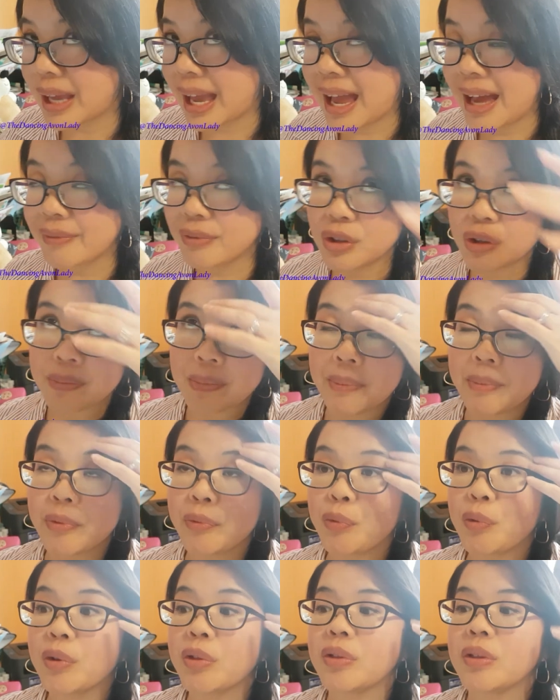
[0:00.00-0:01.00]
have to remember
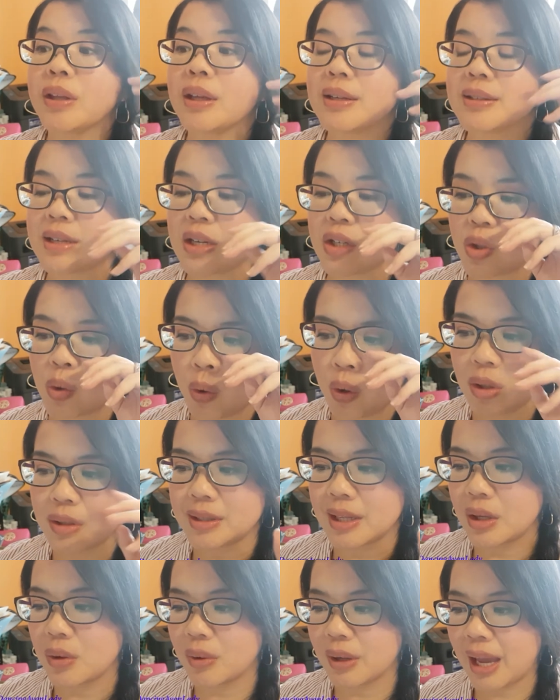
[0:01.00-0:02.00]
with the essential oils
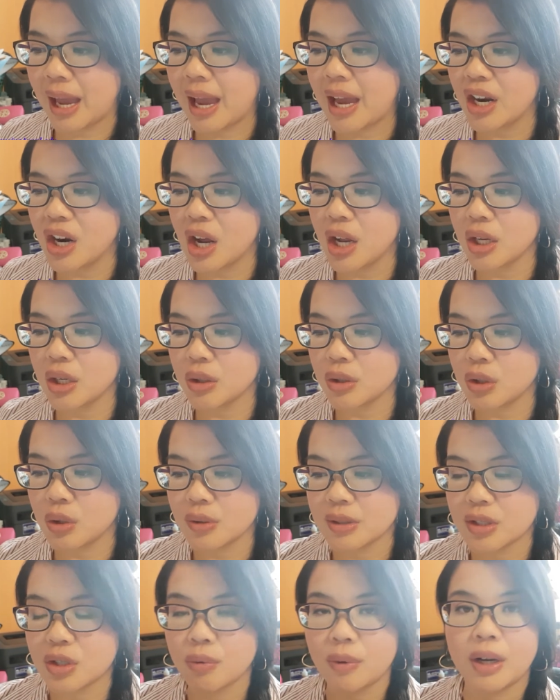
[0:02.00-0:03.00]
that you cannot use
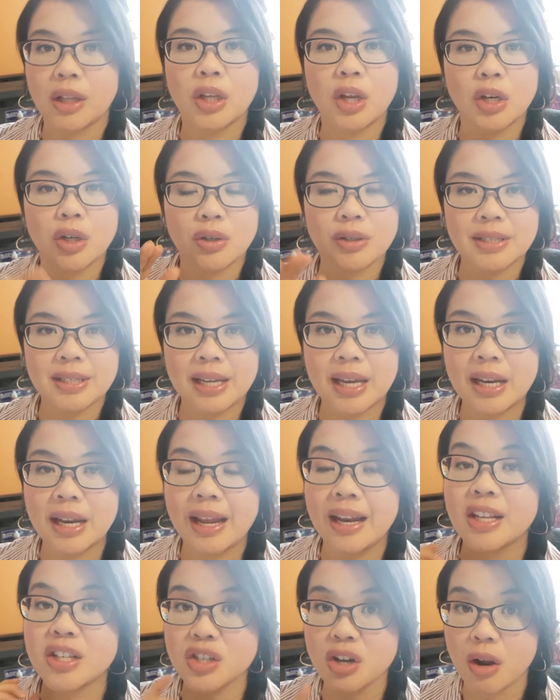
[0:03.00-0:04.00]
it directly on your skin
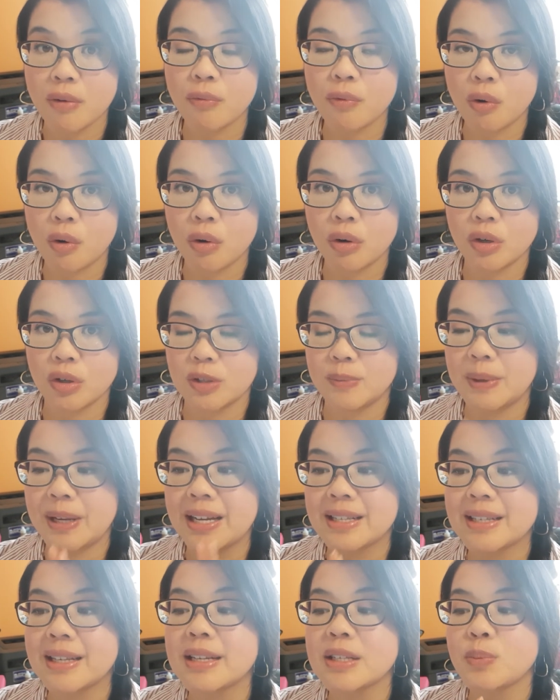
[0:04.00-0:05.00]
and it's not for oral use
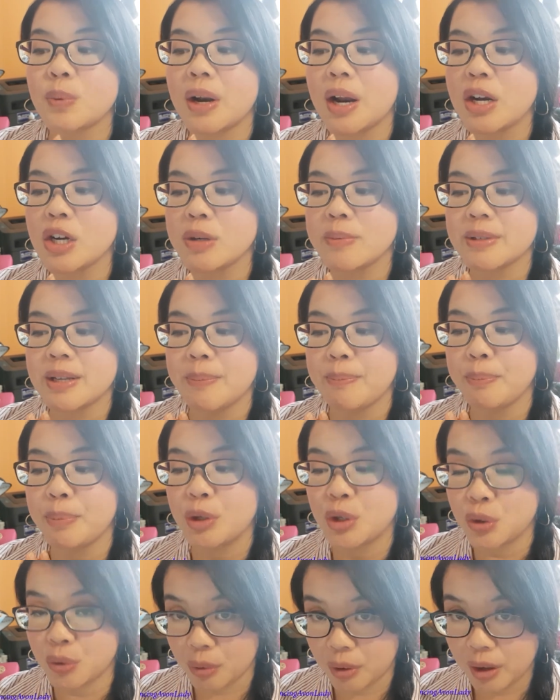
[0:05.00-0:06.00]
because it is 100%
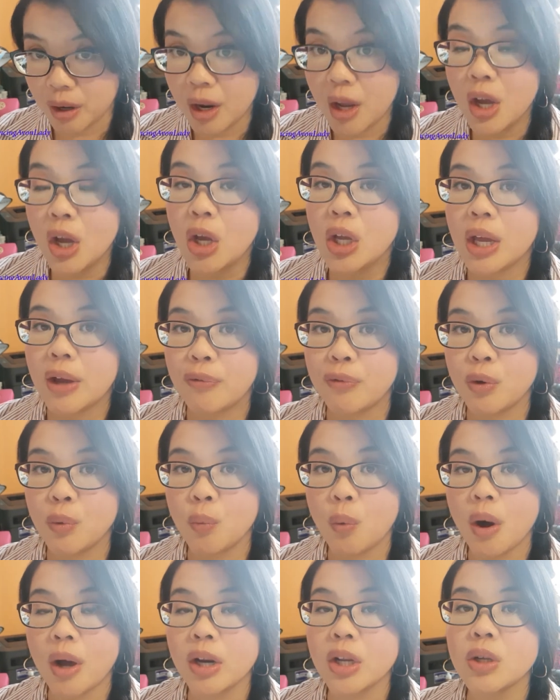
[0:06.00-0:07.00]
pure. If you
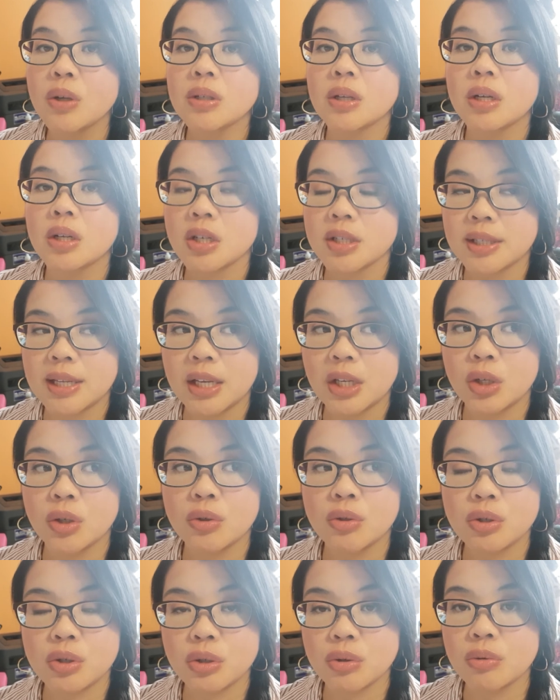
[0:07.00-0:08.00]
want to use it on your skin, you
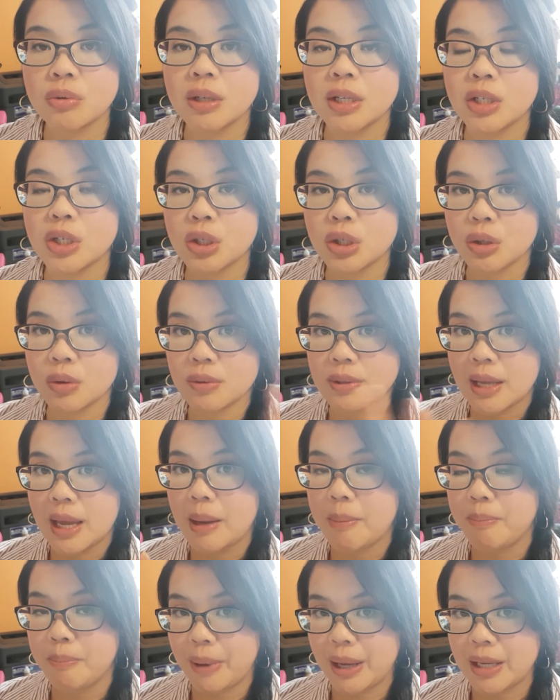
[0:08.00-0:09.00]
do need to use
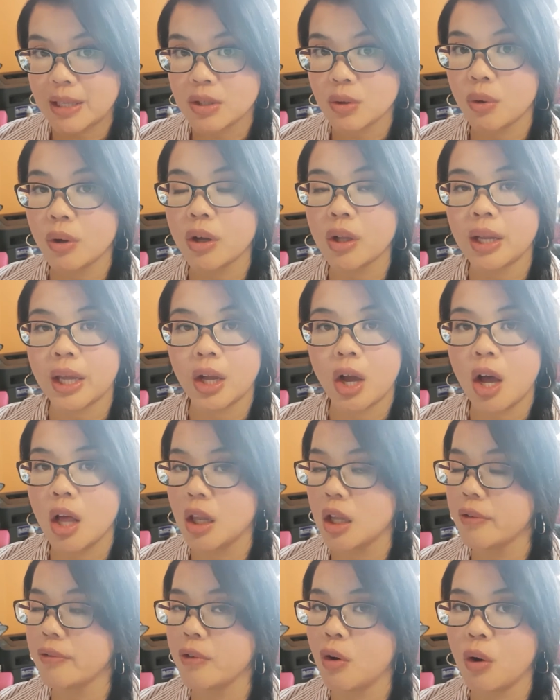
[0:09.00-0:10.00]
a base oil like
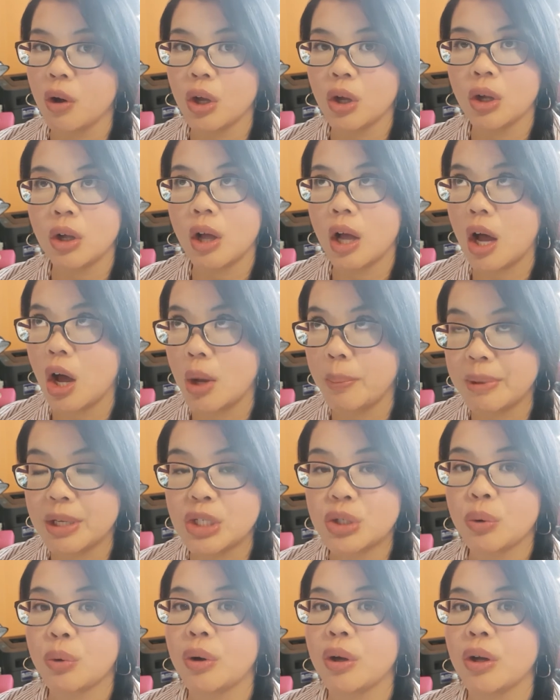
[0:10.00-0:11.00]
olive oil,
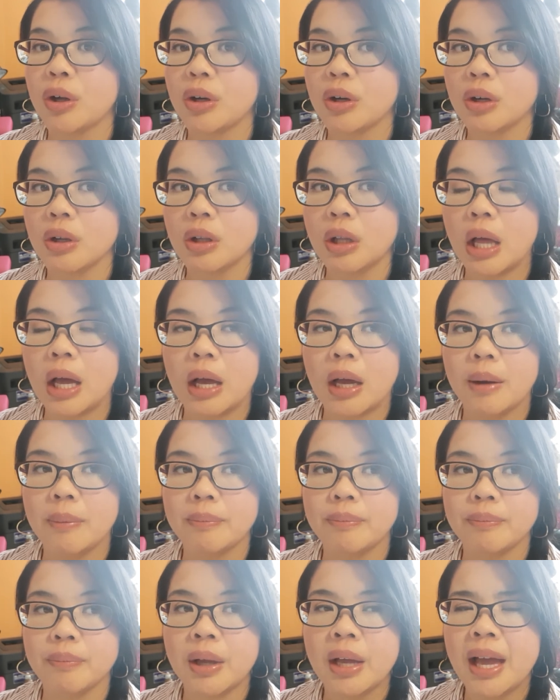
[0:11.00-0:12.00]
almond oil,
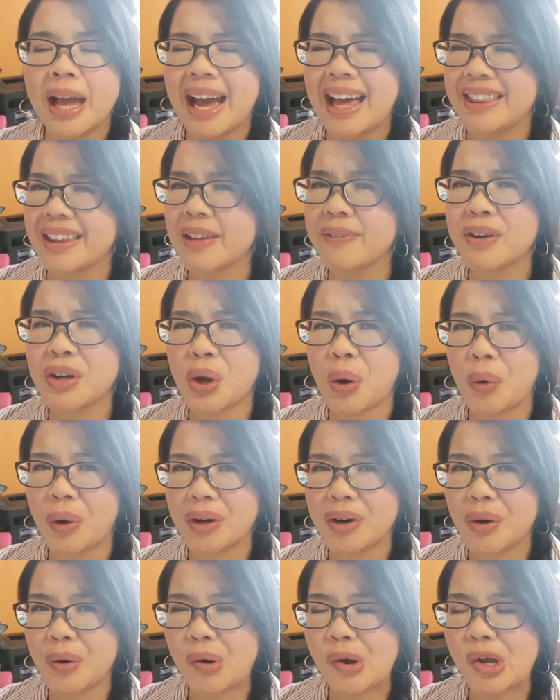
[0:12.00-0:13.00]
I think even
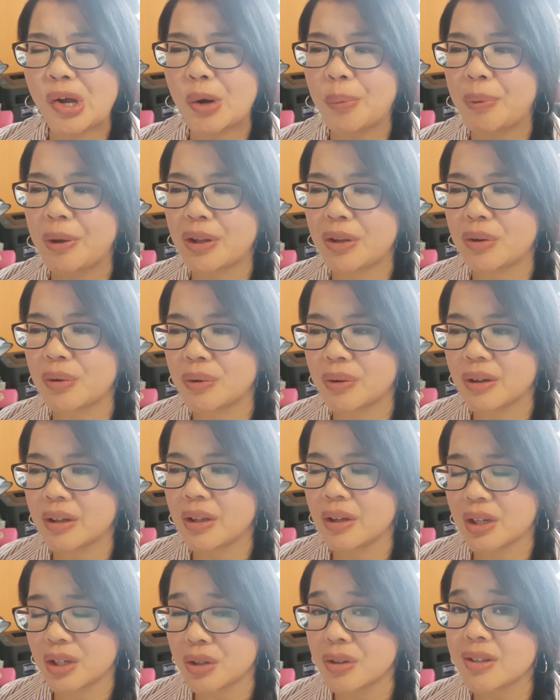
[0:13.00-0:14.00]
coconut oil, but you
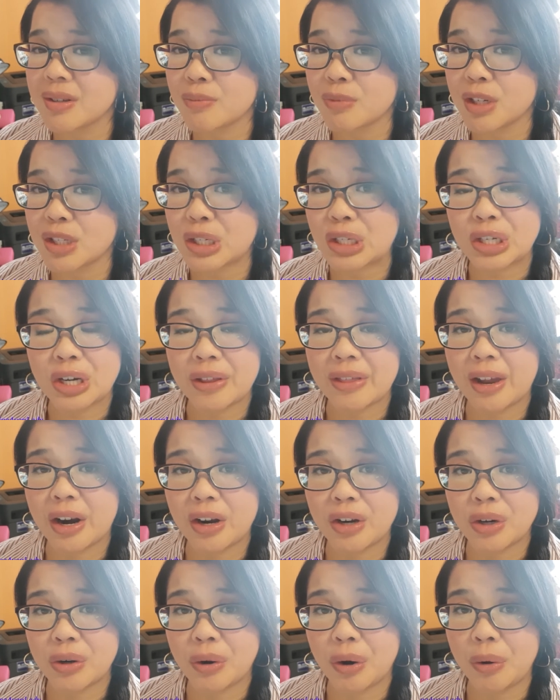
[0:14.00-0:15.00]
can do some research on that
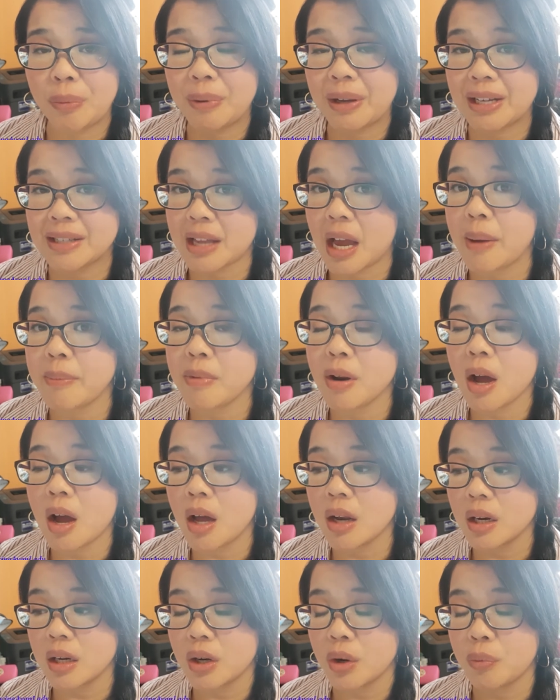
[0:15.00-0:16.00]
on your own because I'm
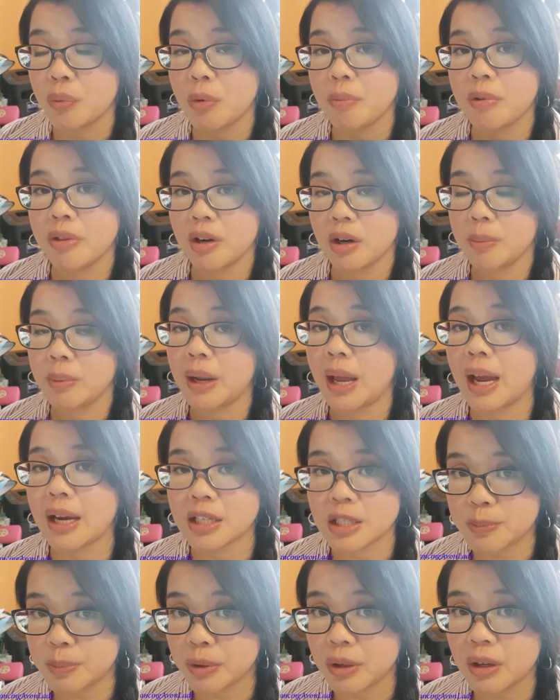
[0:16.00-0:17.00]
not an aromatherapy
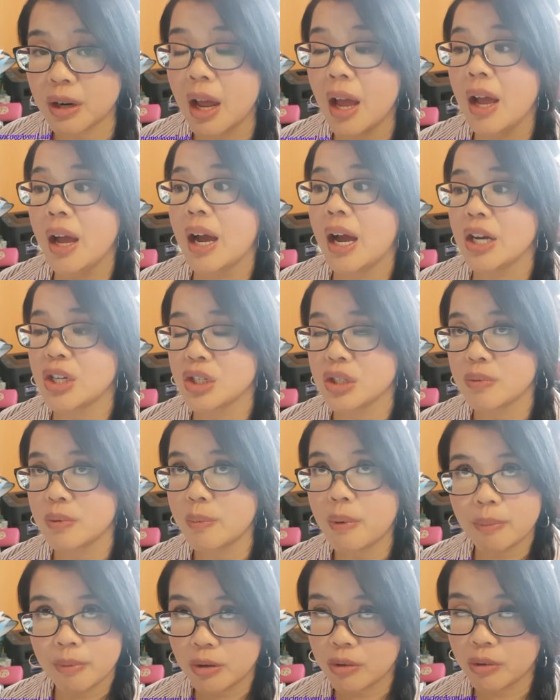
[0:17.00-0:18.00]
expert. I just
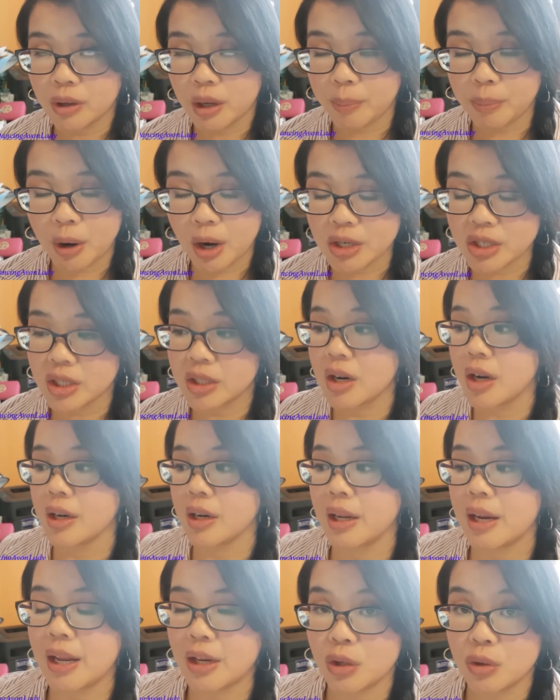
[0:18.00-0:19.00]
remember doing a project on
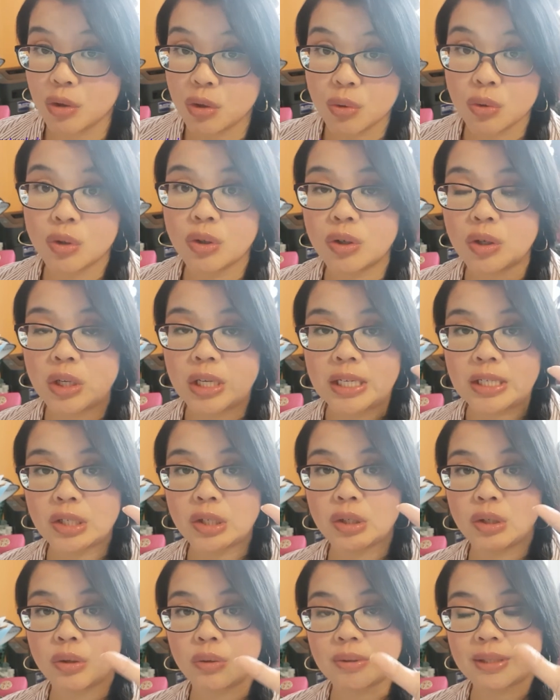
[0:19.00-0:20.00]
it, and you need
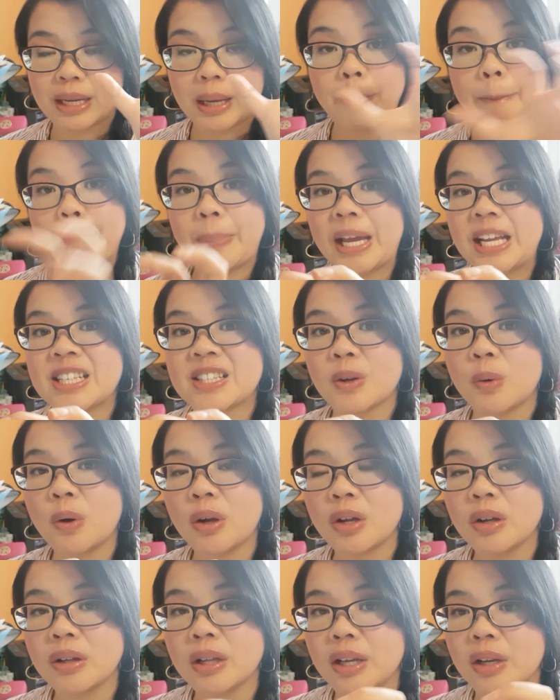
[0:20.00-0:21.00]
to use like a base
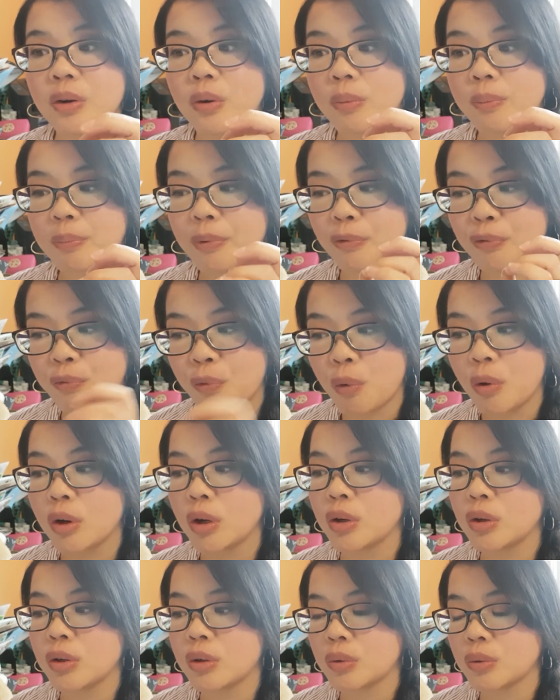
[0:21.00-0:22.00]
oil in before
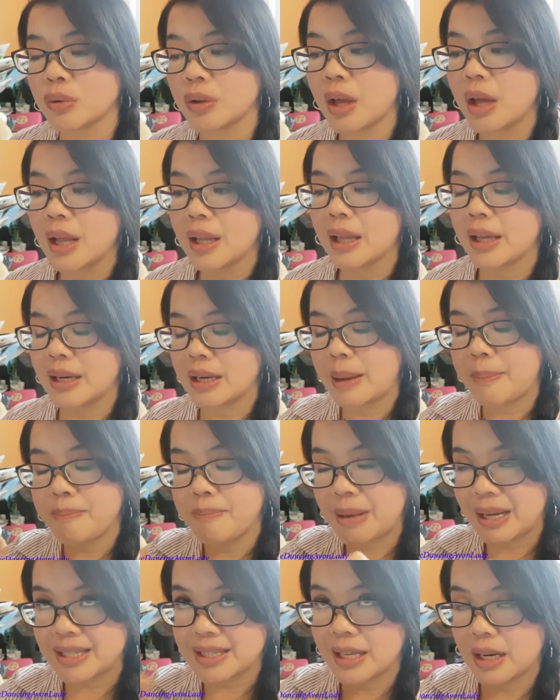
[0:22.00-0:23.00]
you use like and
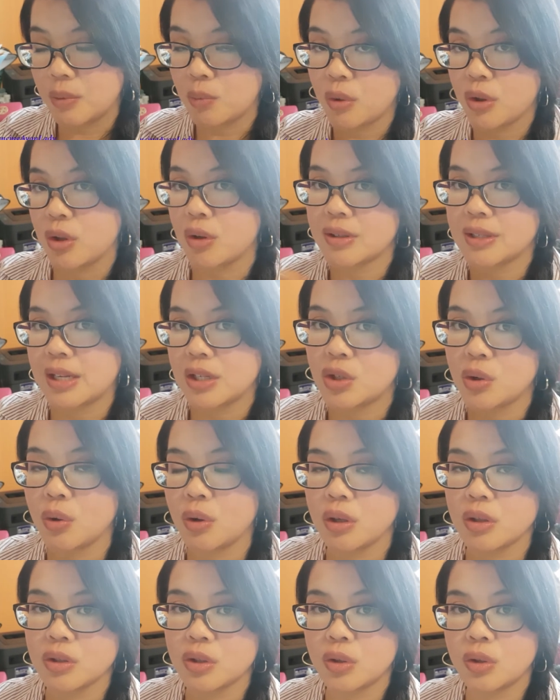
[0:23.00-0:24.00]
mix it in with your essential
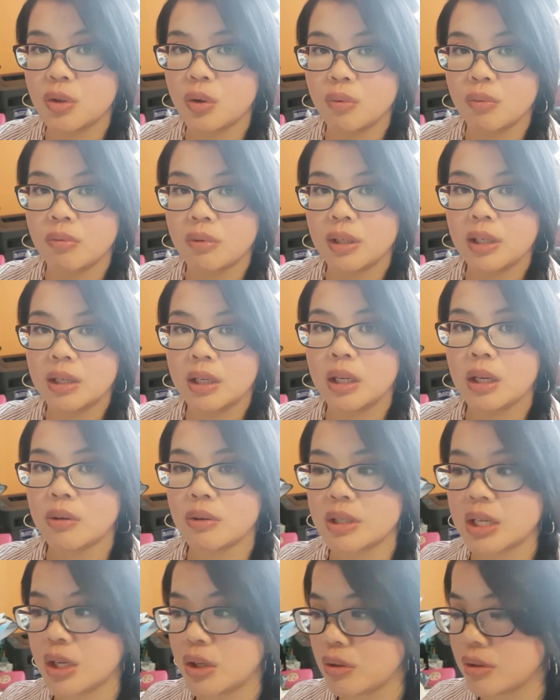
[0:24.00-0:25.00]
oil so you don't
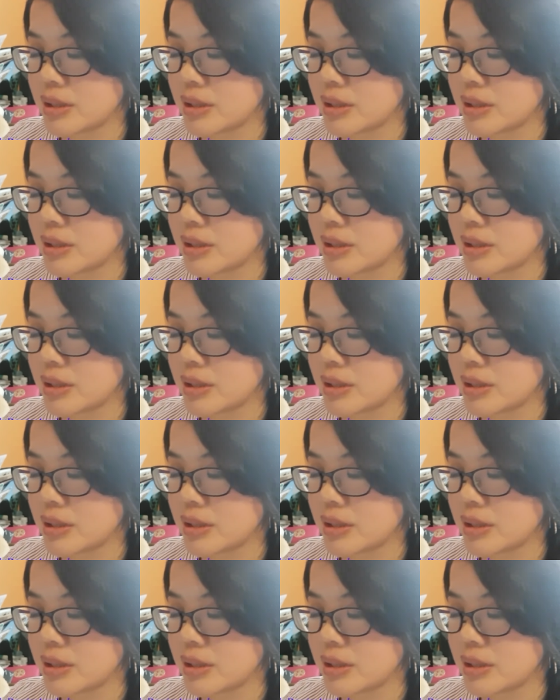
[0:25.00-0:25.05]
irritate your